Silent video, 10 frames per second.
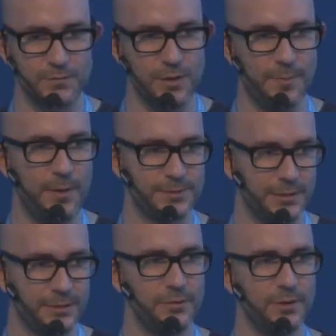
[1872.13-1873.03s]
web apps.
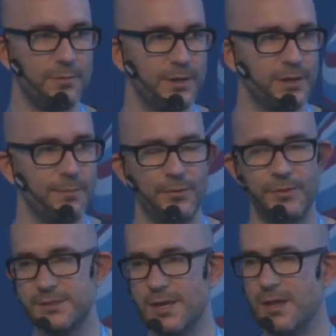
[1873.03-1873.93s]
I'll tell you in a minute about
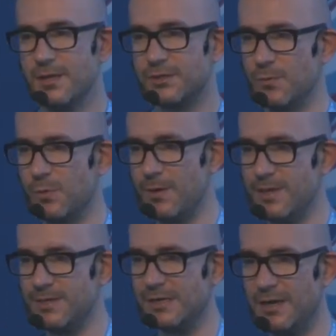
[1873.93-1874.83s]
this. So we
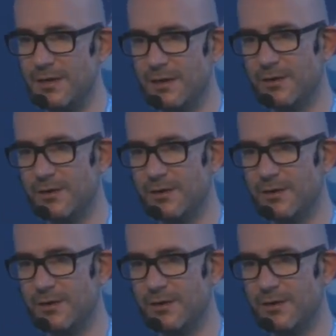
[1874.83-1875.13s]
basically